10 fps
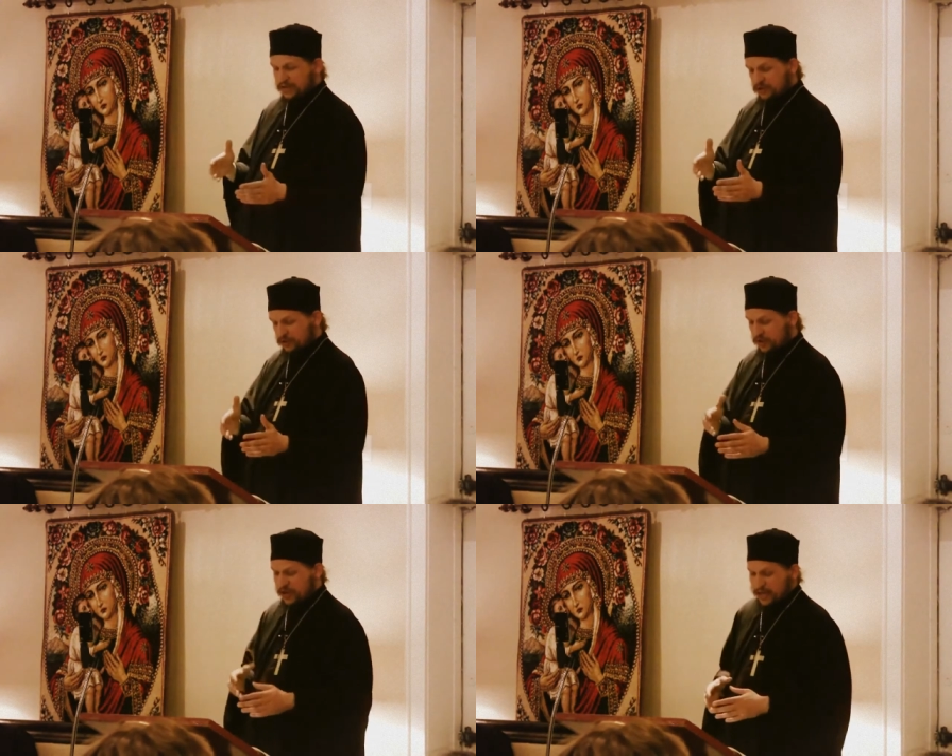And
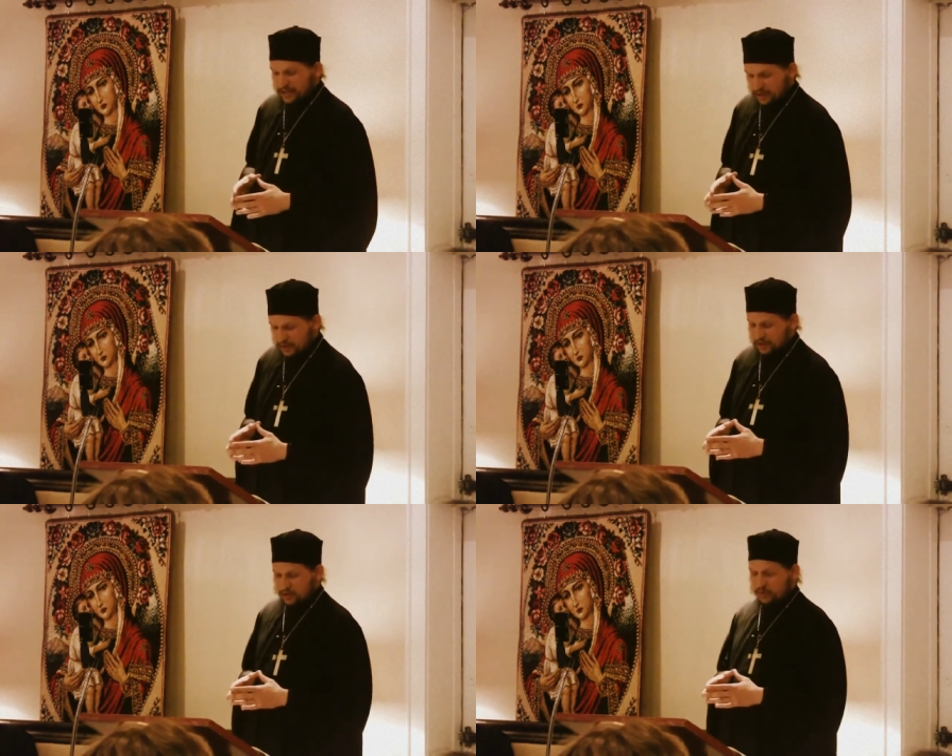you'll hear
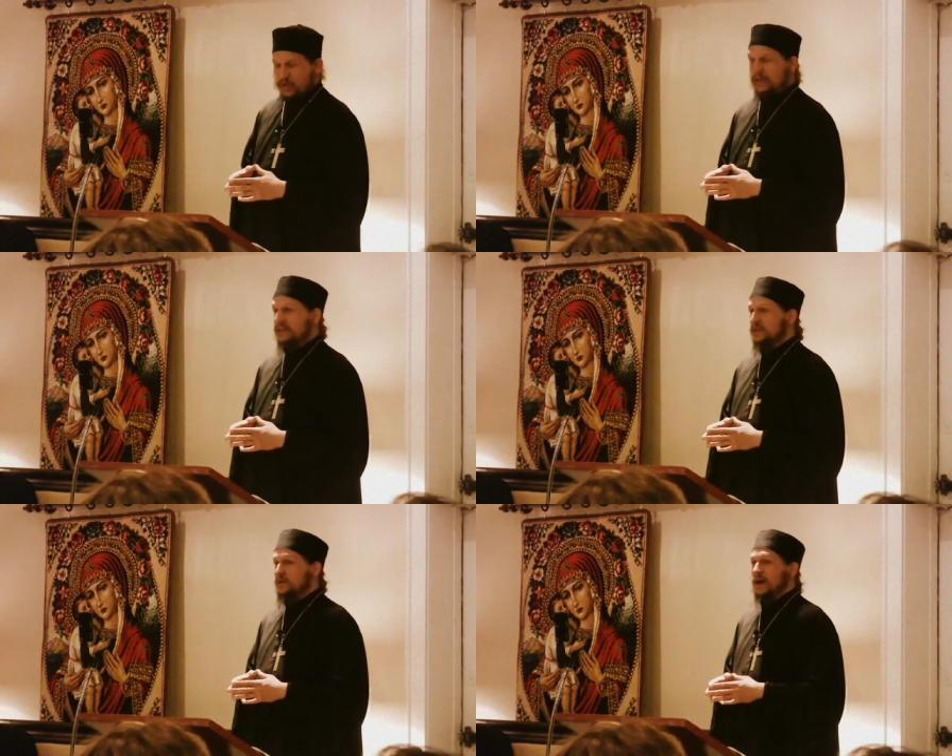a story in
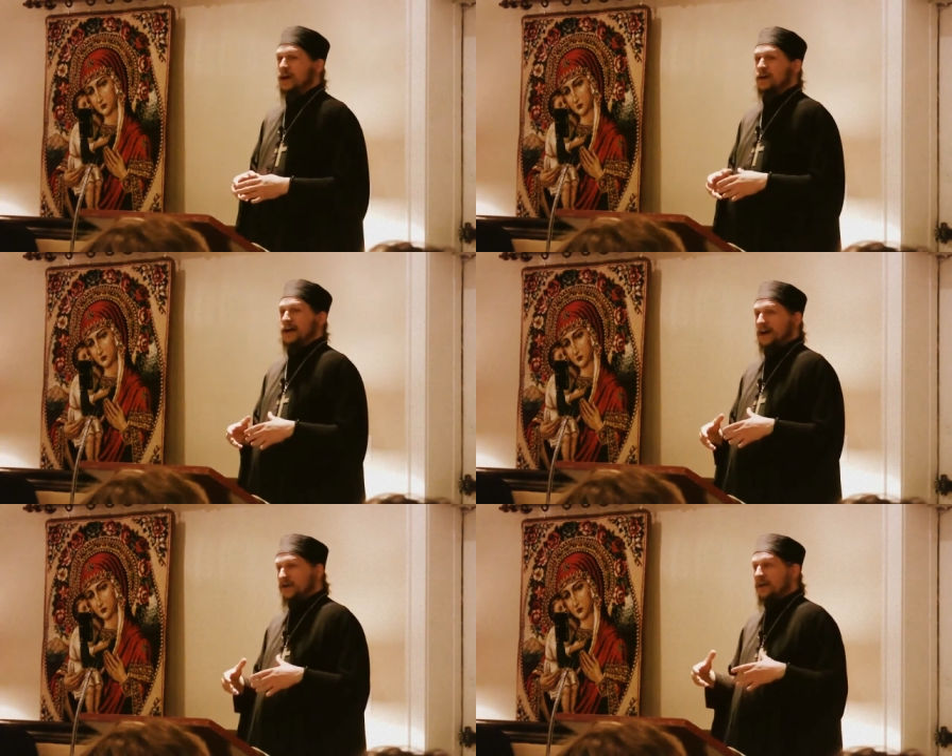a little while
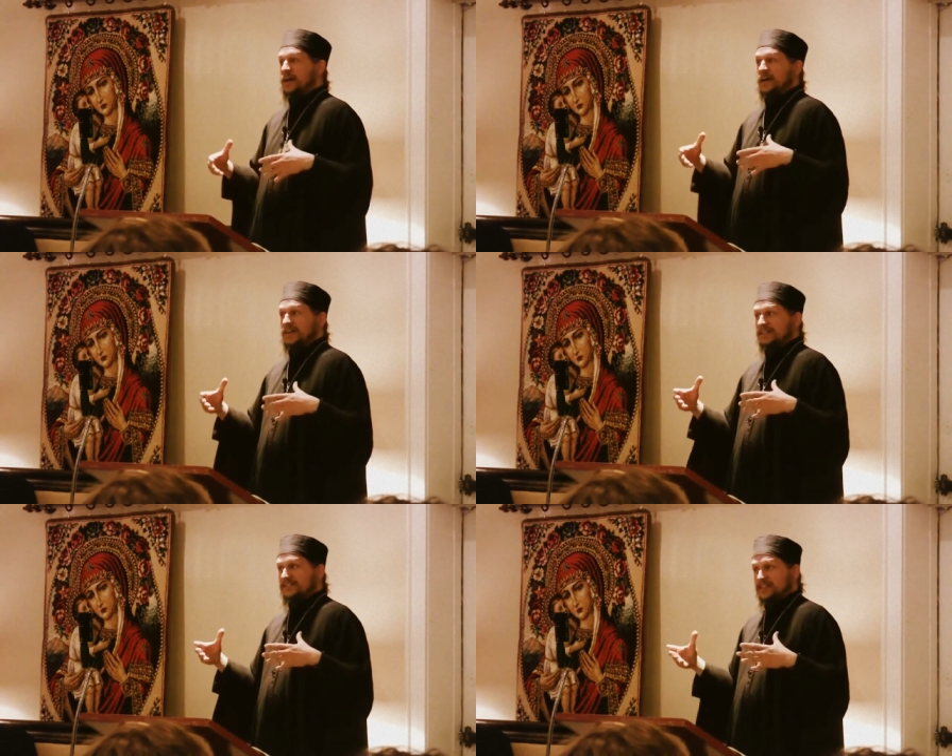how
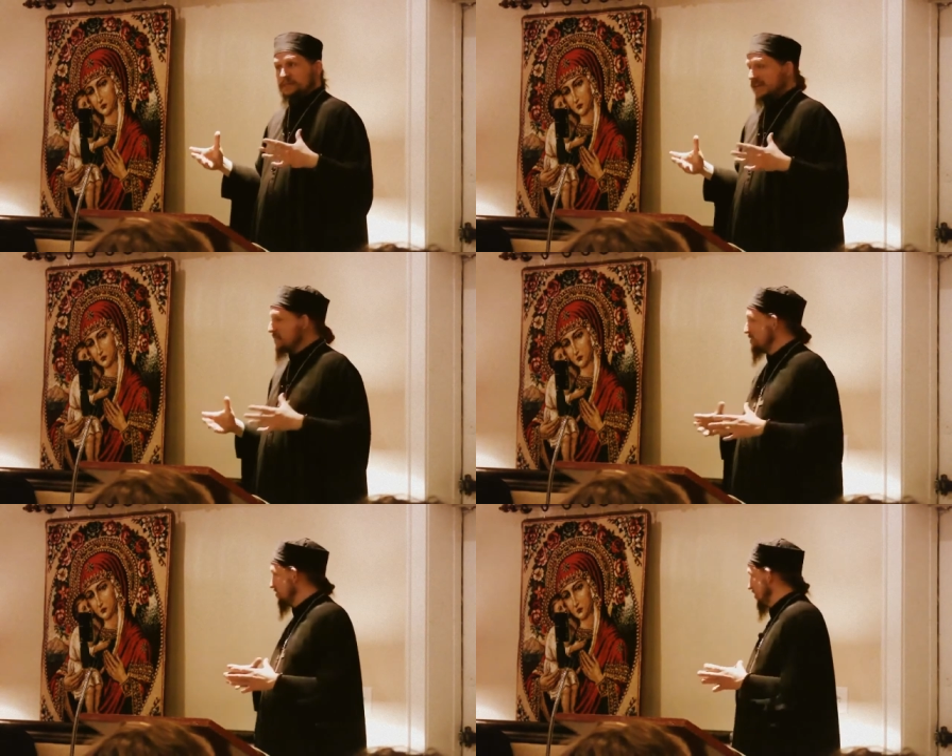
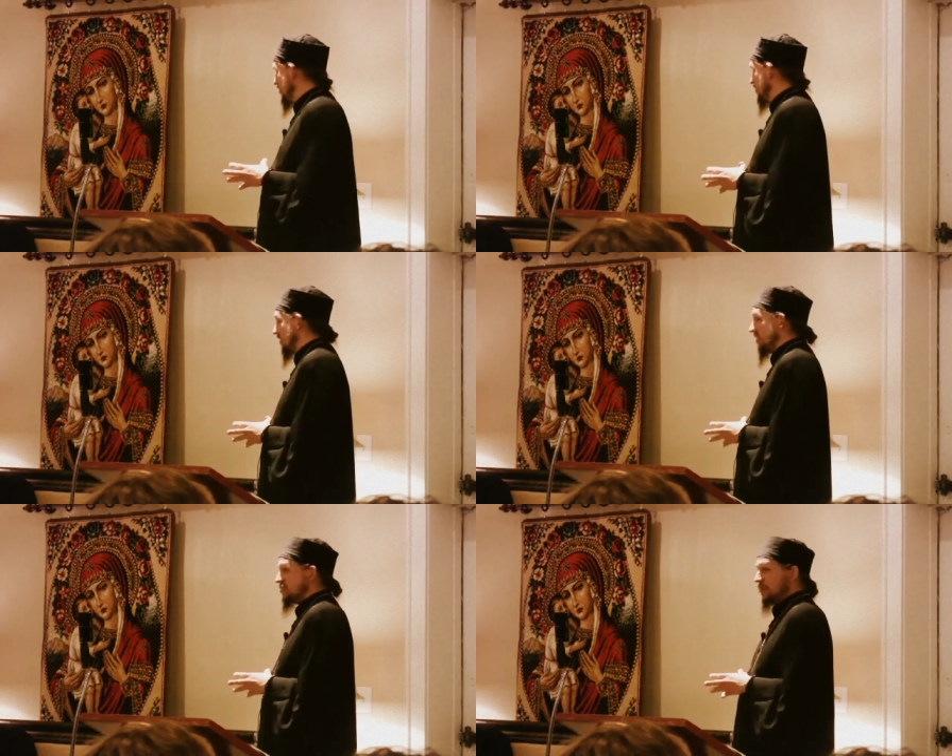sometimes he did
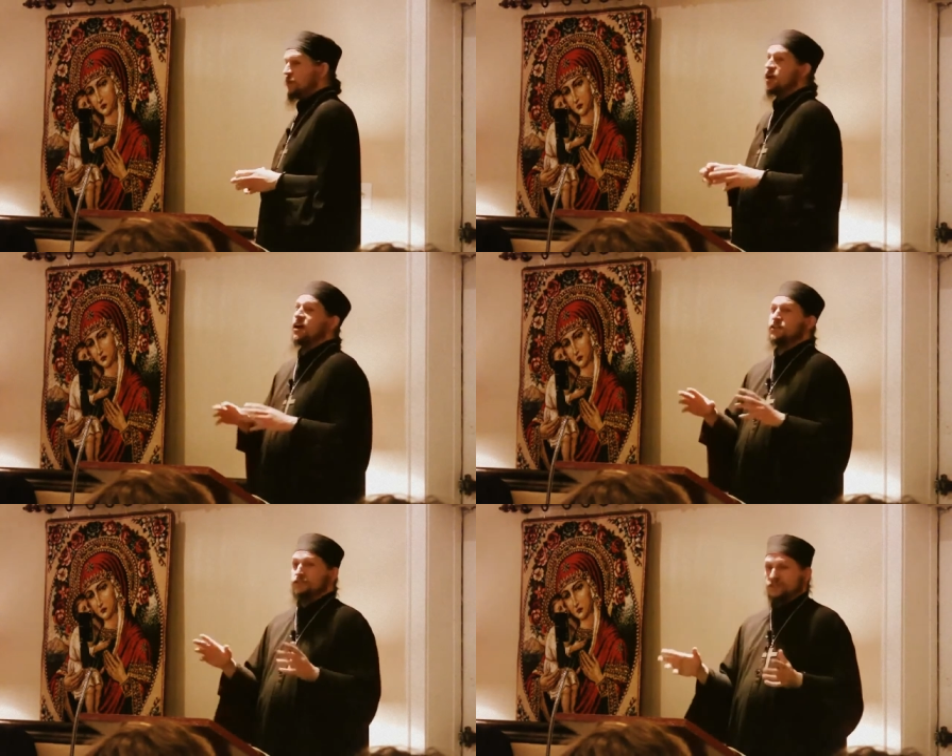it somewhat
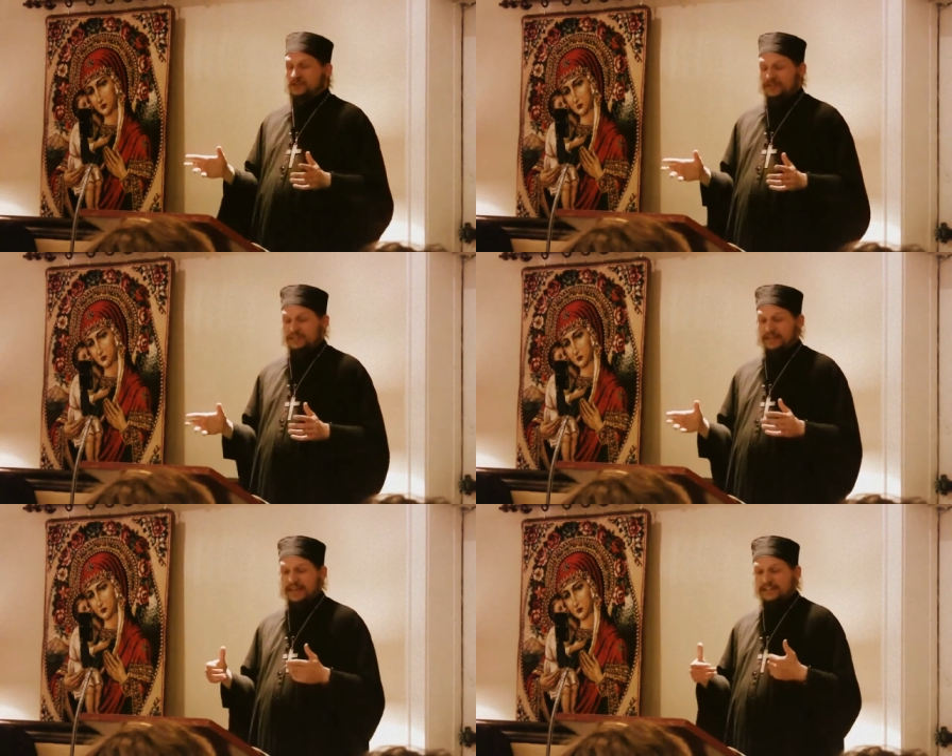
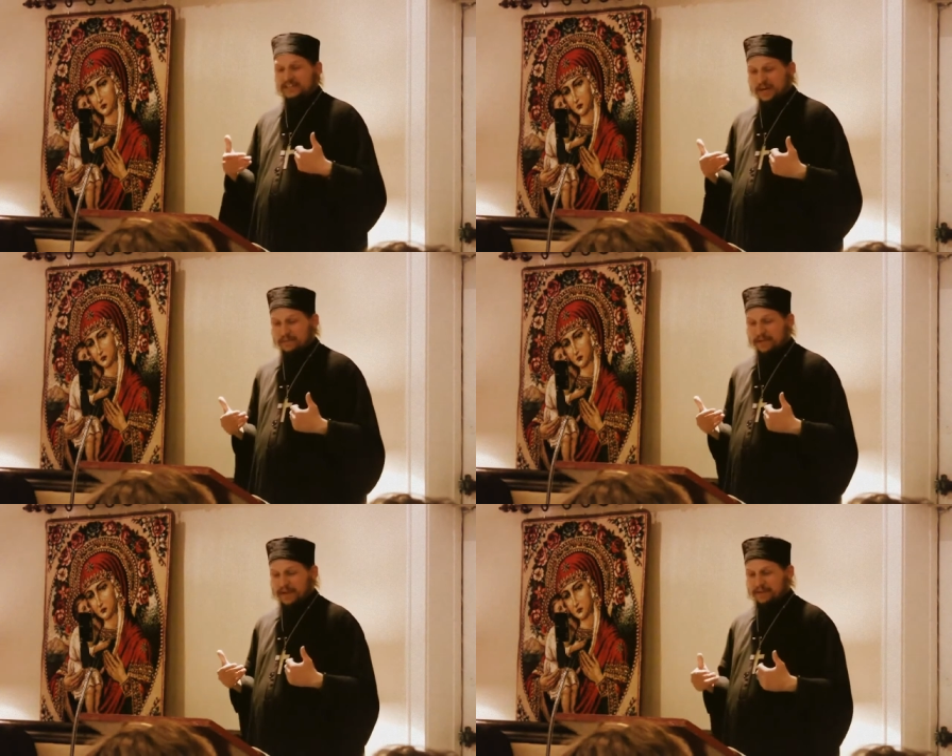undiscerningly as a
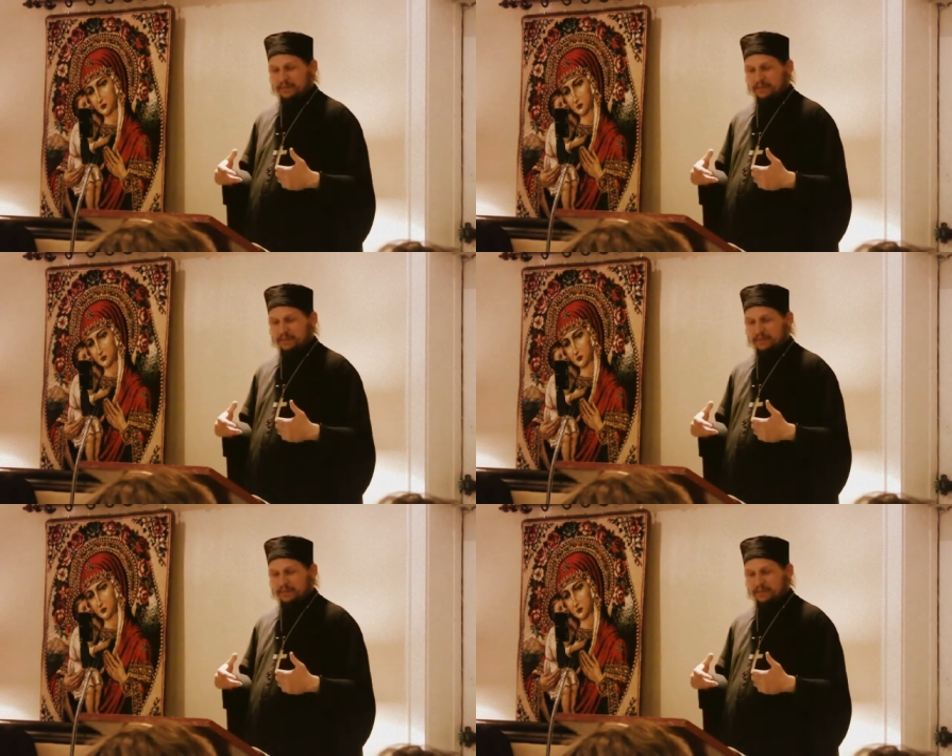young man.